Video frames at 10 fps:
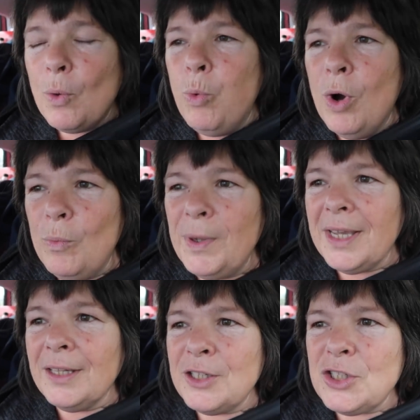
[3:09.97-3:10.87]
What we're
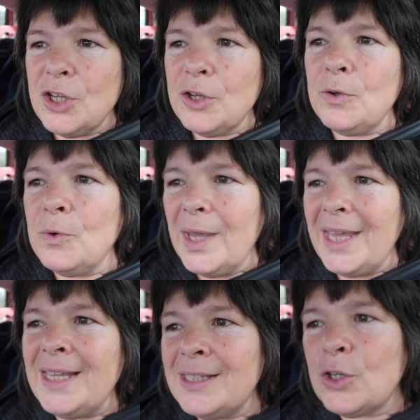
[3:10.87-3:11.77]
going to do
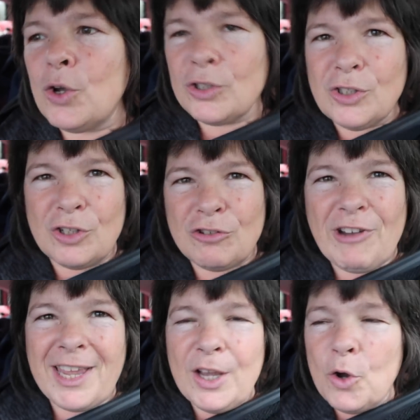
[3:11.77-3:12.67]
is
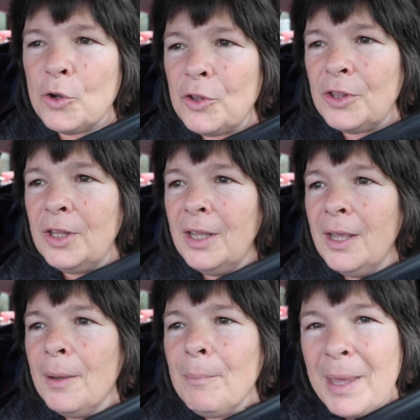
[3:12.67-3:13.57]
concentrate
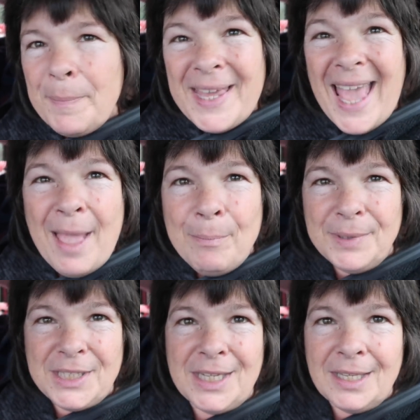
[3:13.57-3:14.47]
on maybe
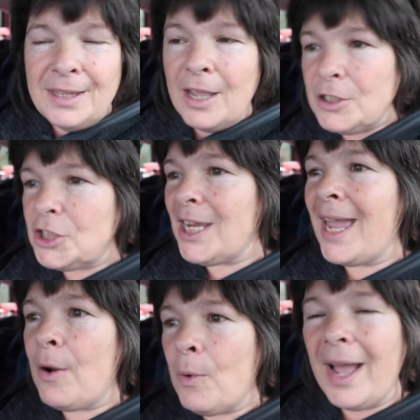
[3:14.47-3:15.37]
emptying
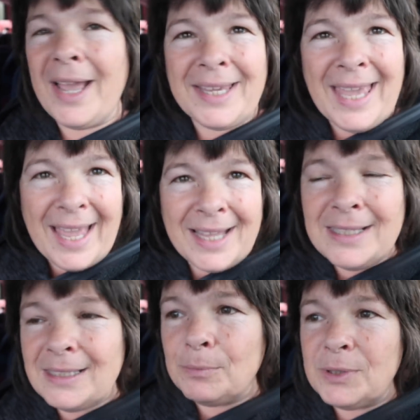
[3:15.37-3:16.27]
Nutshell and
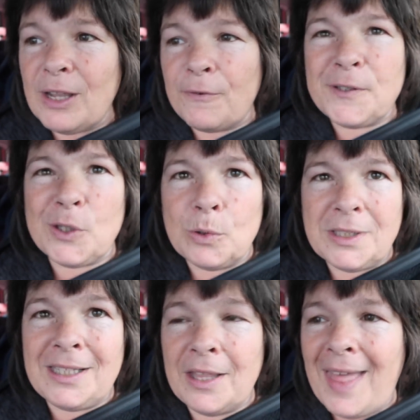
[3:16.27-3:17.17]
getting some stuff
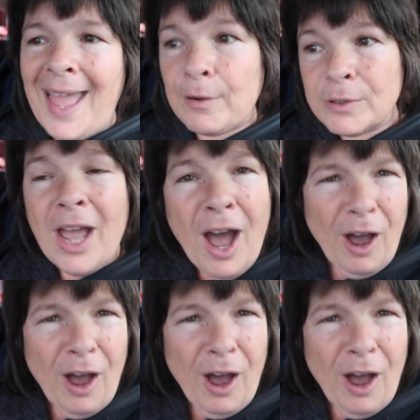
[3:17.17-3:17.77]
sorted at the house.